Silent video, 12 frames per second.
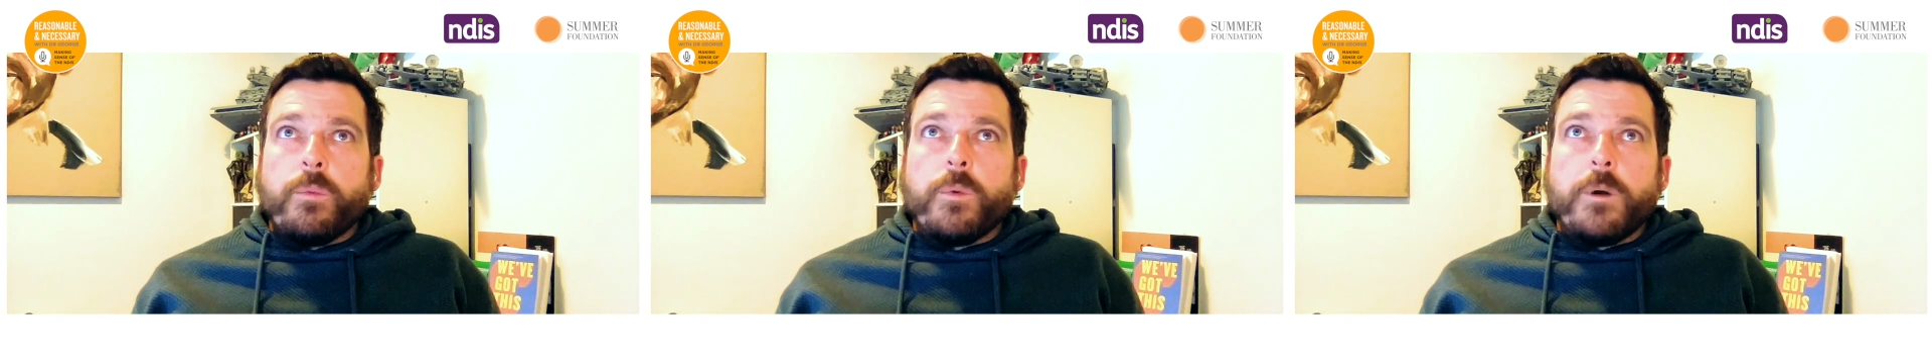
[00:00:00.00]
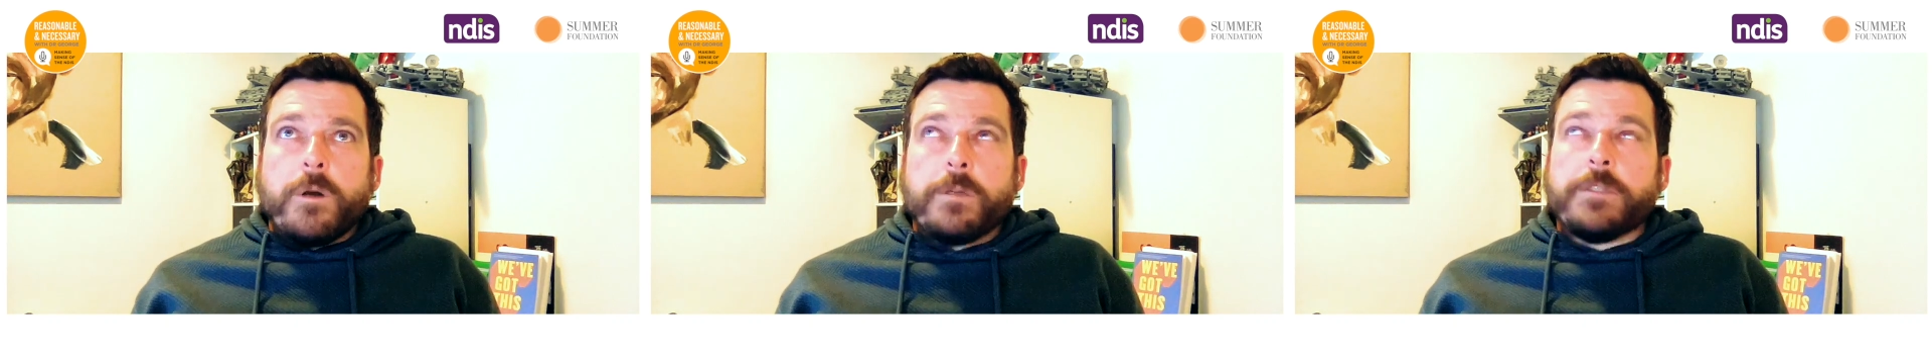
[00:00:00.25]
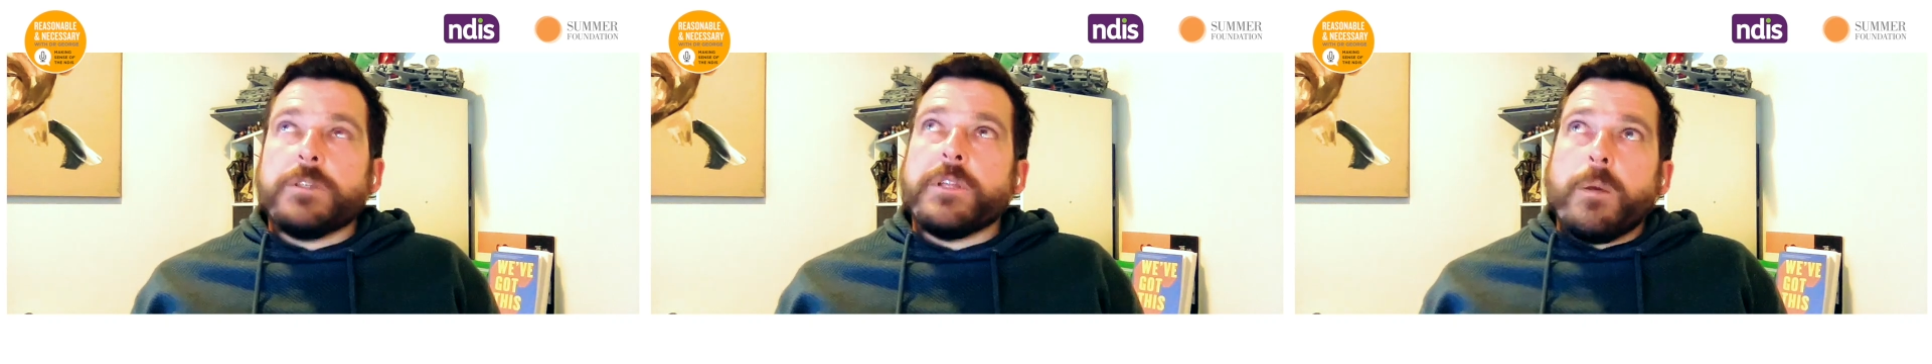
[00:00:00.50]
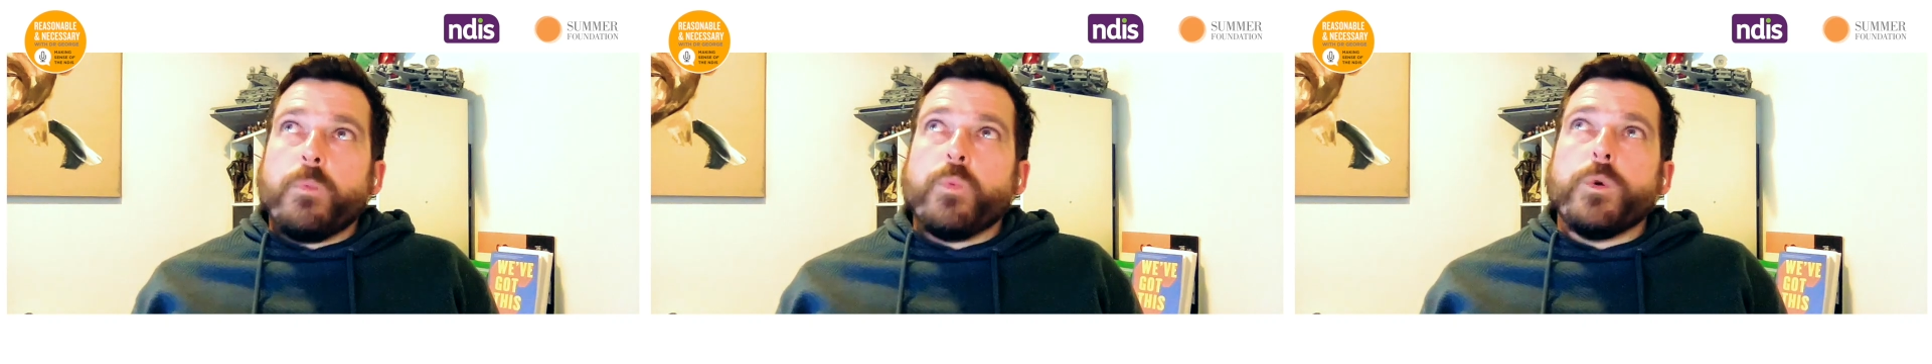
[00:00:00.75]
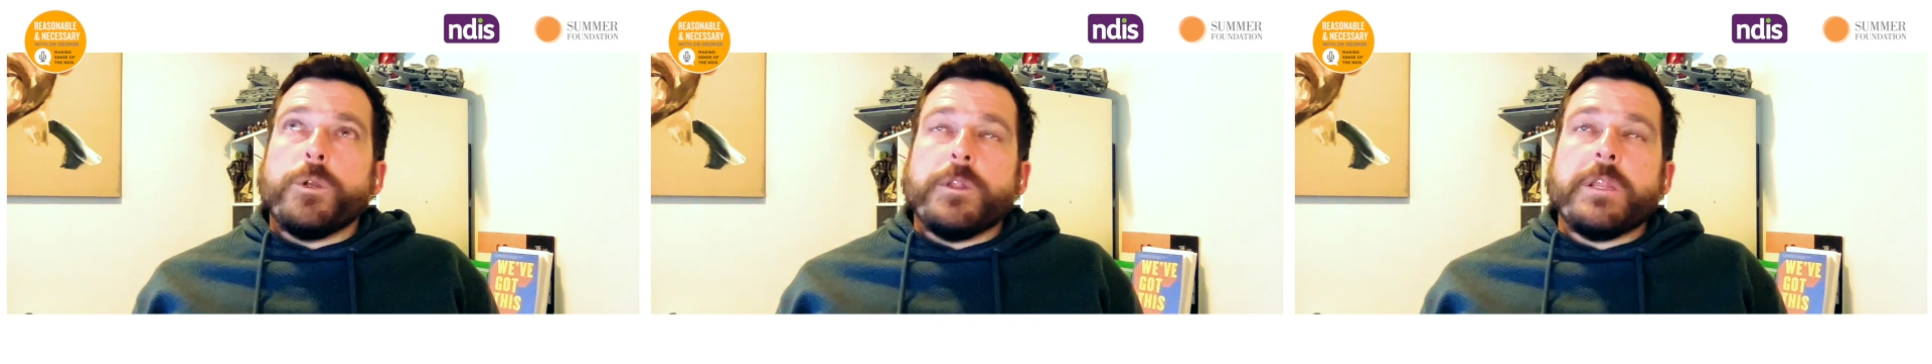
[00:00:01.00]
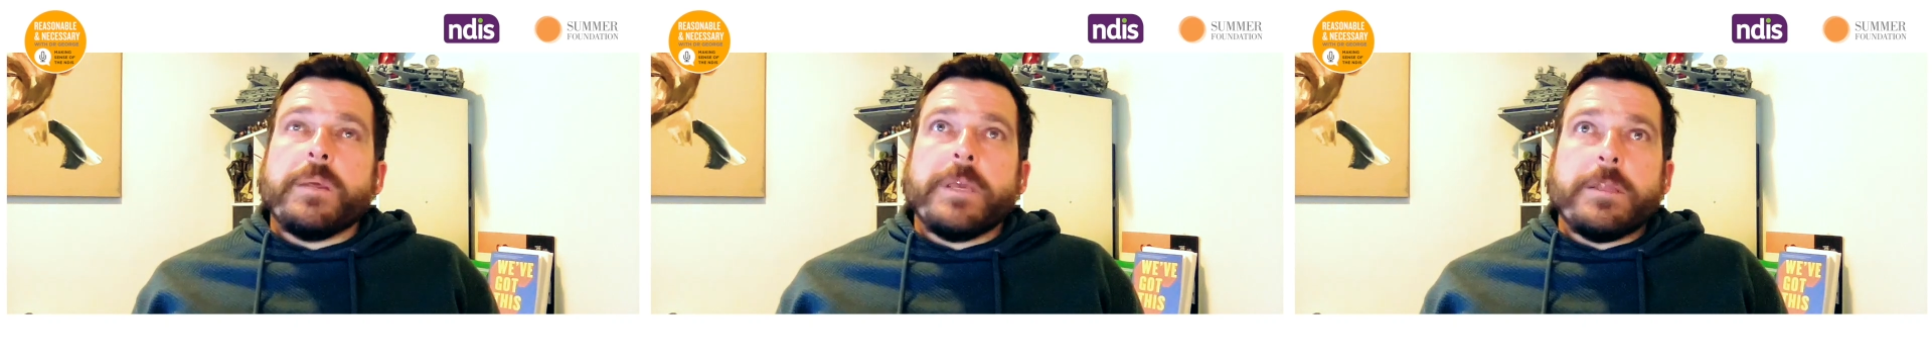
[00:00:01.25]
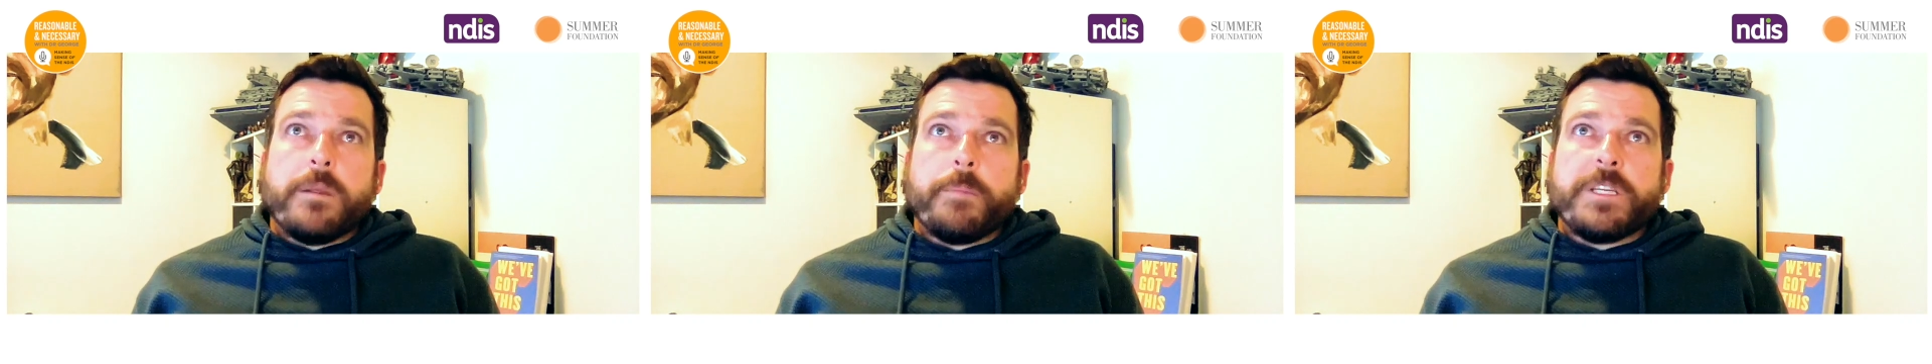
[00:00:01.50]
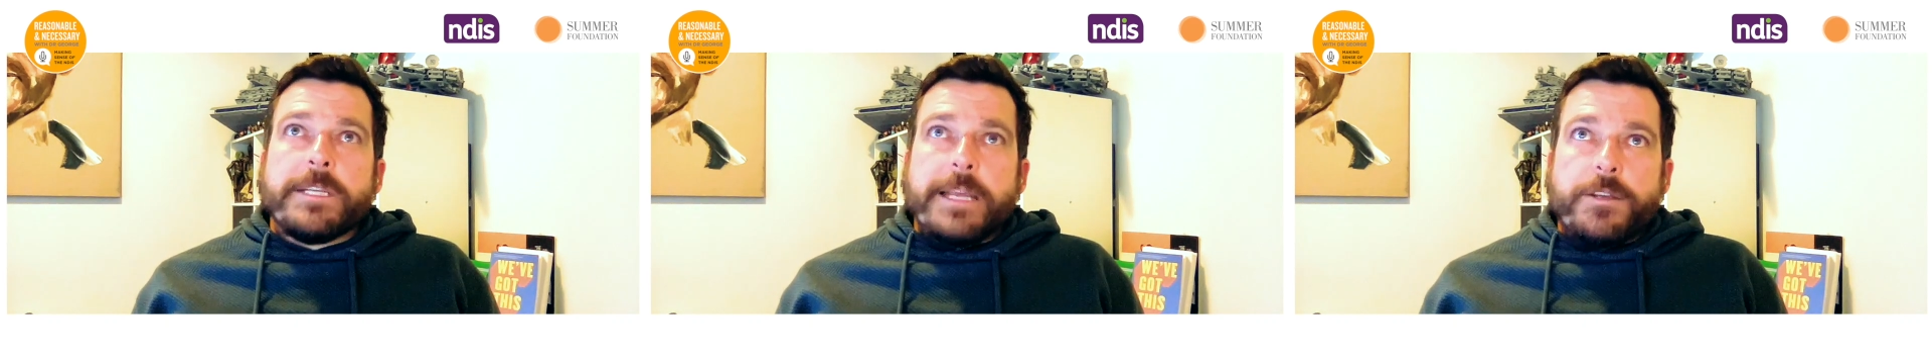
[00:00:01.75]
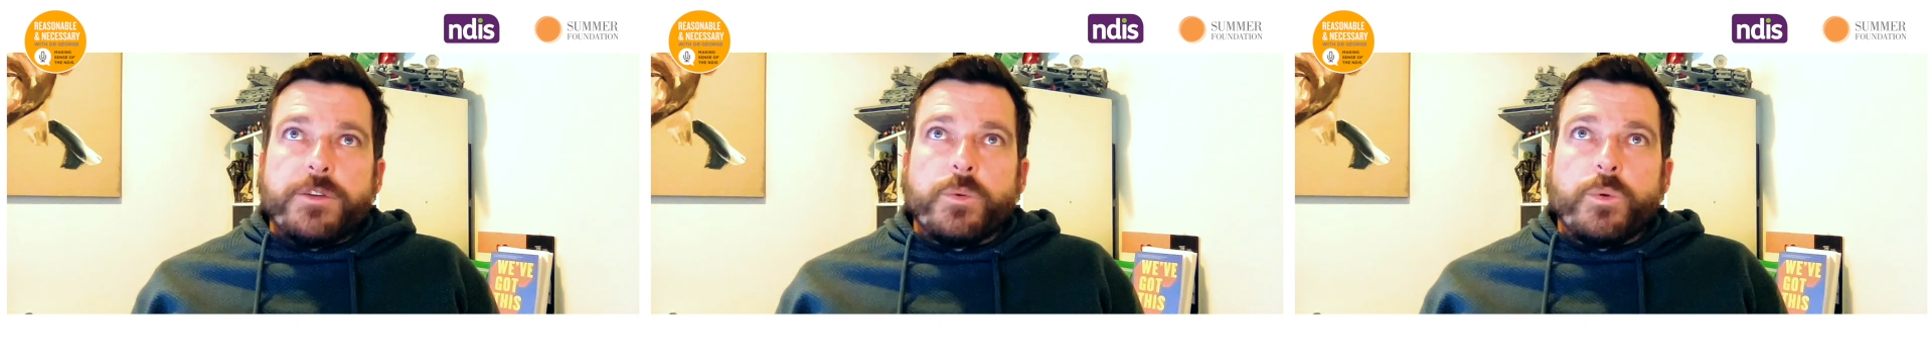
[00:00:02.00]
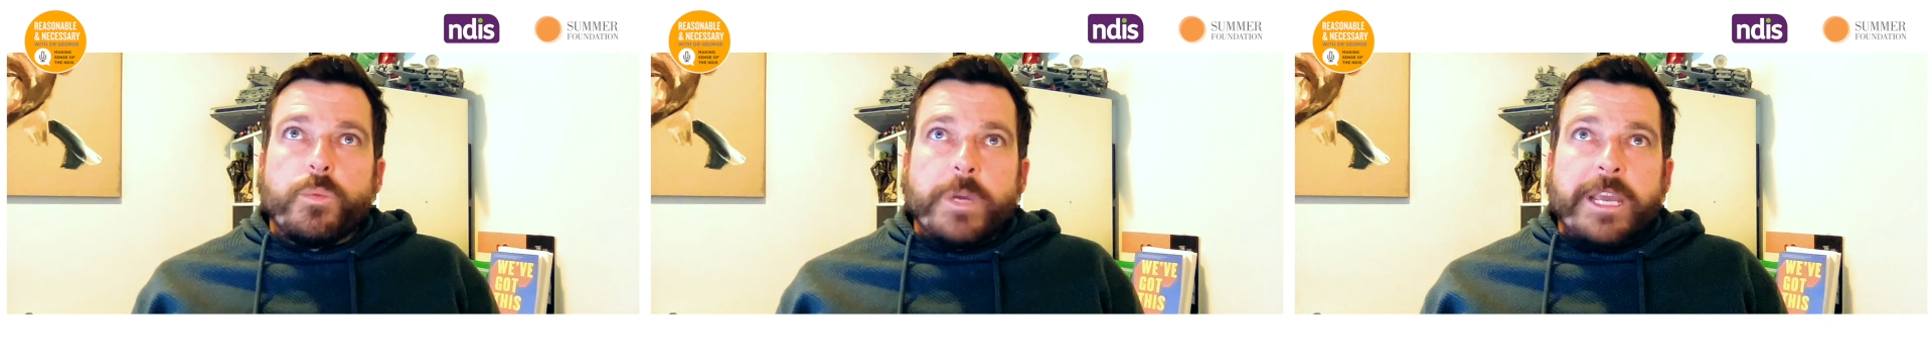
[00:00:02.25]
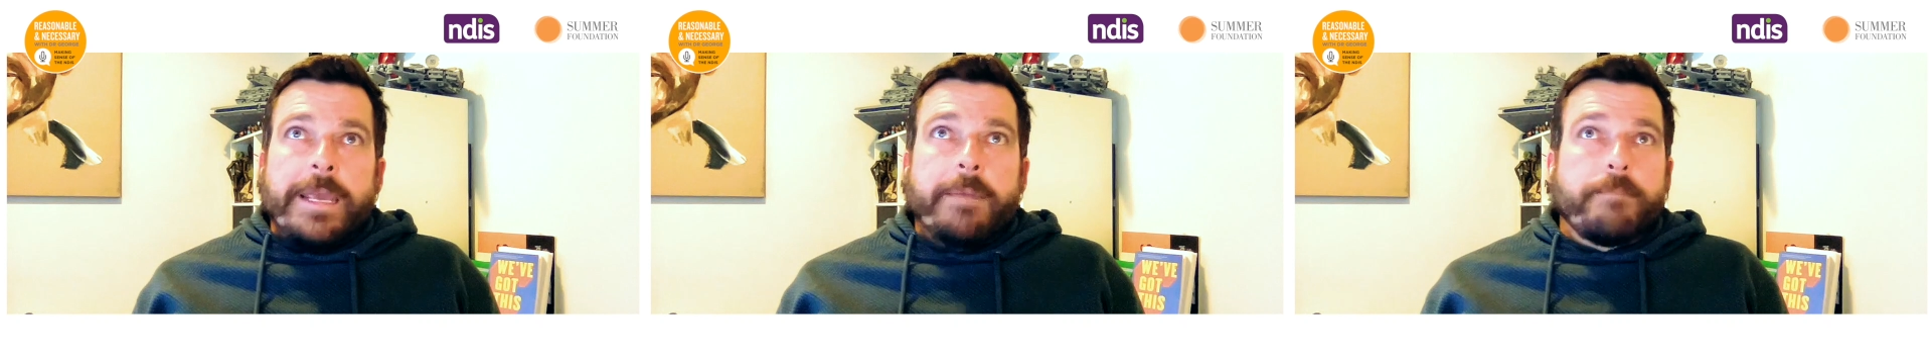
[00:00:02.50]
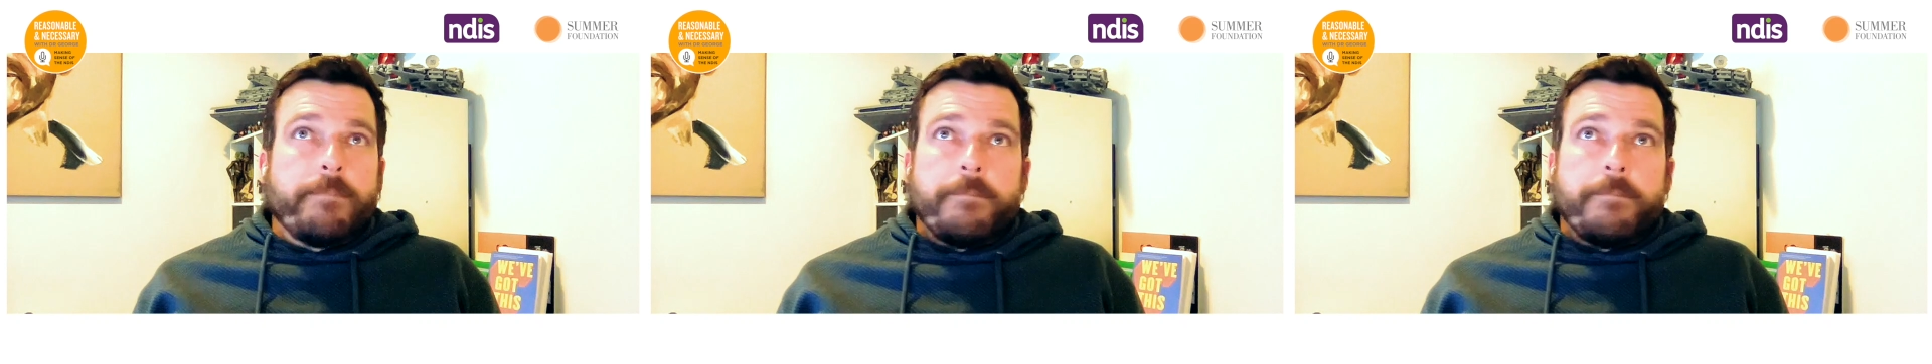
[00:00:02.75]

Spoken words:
would be the potential where